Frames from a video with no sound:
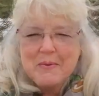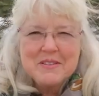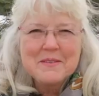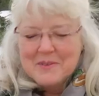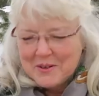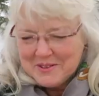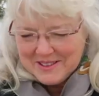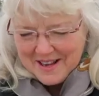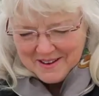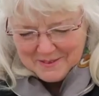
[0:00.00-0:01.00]
I put some notes
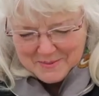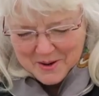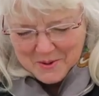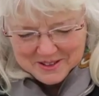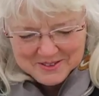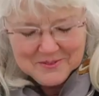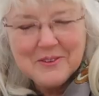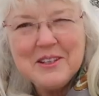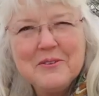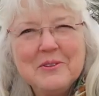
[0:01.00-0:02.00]
down about what,
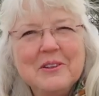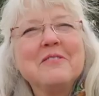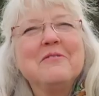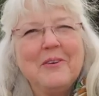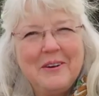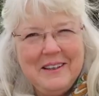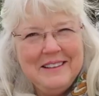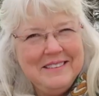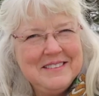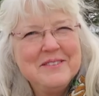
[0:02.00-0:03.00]
what you would look for
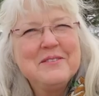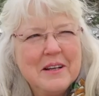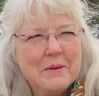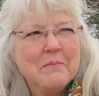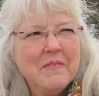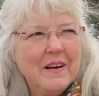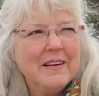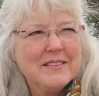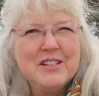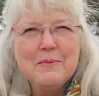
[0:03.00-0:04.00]
in choosing a,
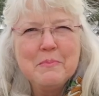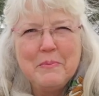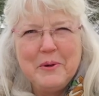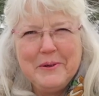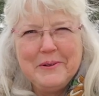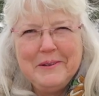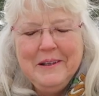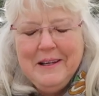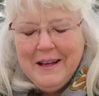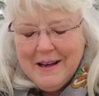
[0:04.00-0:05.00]
a sheep breeder.
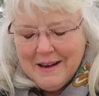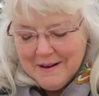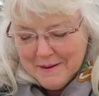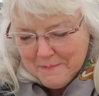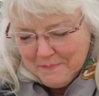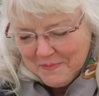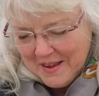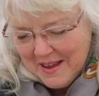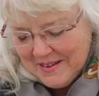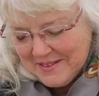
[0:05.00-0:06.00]
Um,
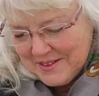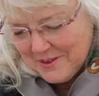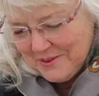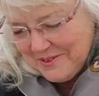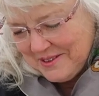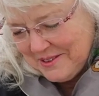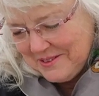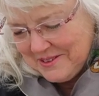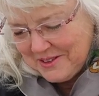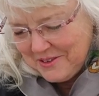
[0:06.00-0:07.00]
and so the
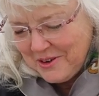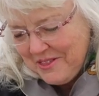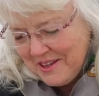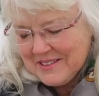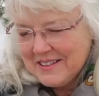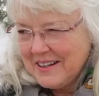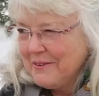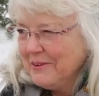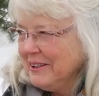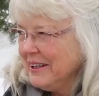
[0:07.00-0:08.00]
three things that I
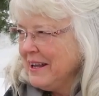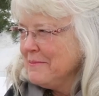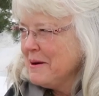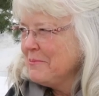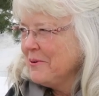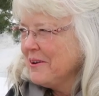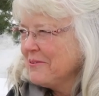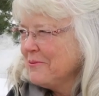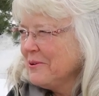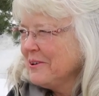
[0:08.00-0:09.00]
really came up with
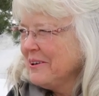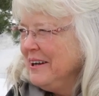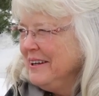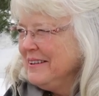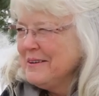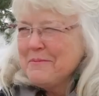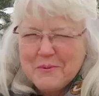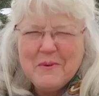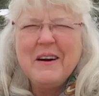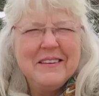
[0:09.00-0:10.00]
were number
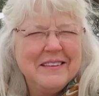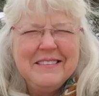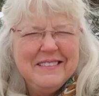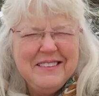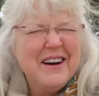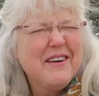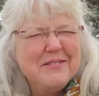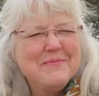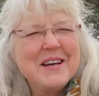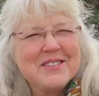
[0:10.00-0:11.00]
one, you have
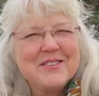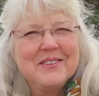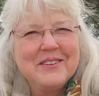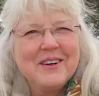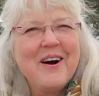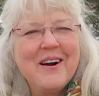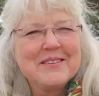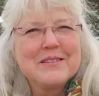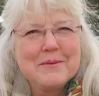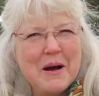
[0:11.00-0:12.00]
to make sure that they're
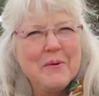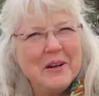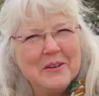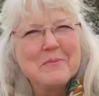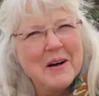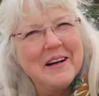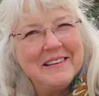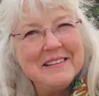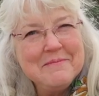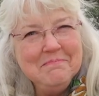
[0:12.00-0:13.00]
honest about what you're
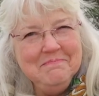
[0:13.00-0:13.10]
buying.